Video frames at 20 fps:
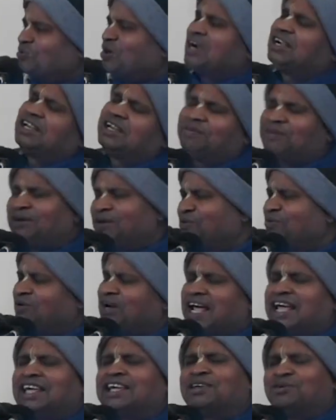whatever you
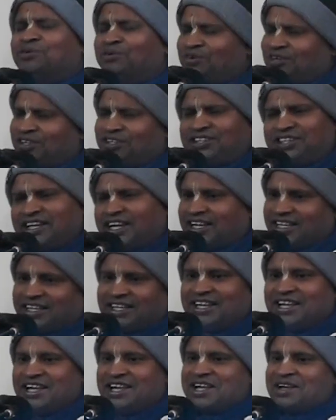like you can take.
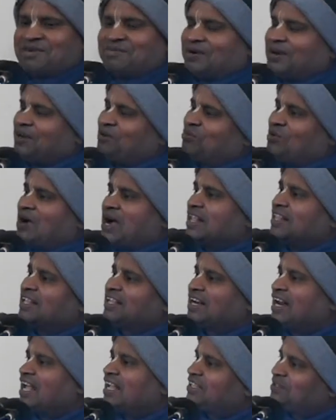But
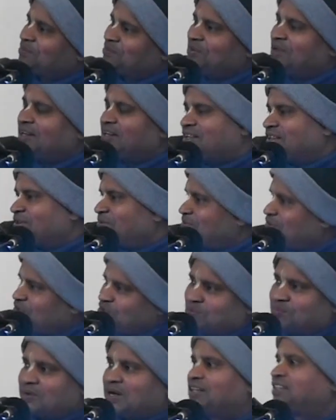1 glass milk
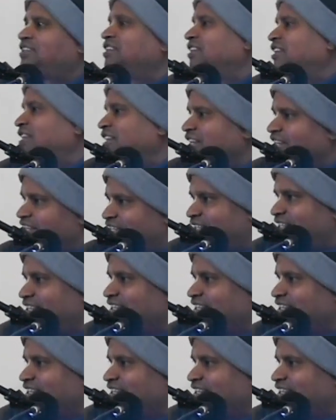you must drink.